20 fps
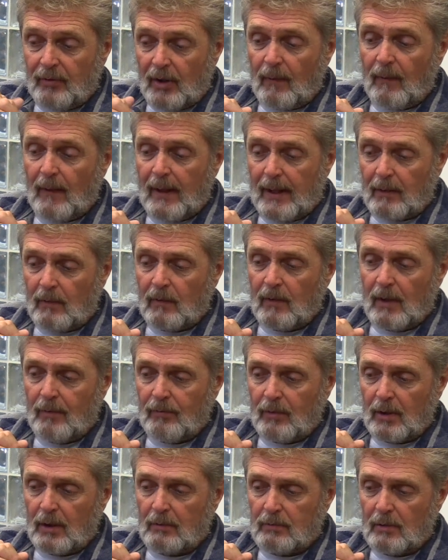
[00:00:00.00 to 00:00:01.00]
in a lot of
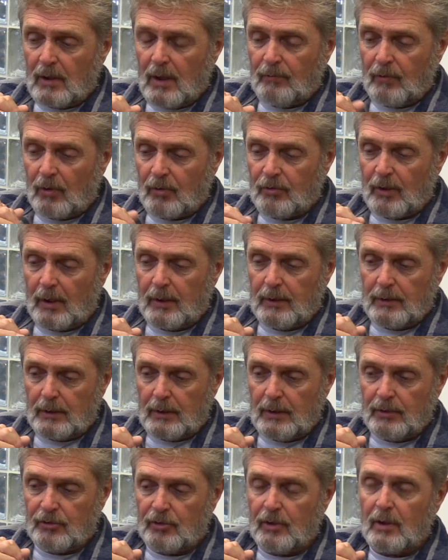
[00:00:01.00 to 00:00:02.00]
levels
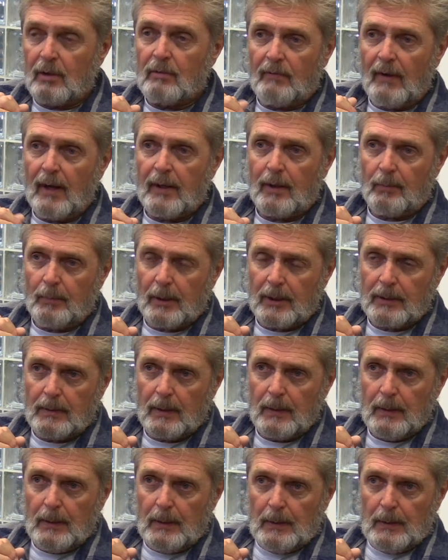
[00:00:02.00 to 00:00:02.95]
is the environment,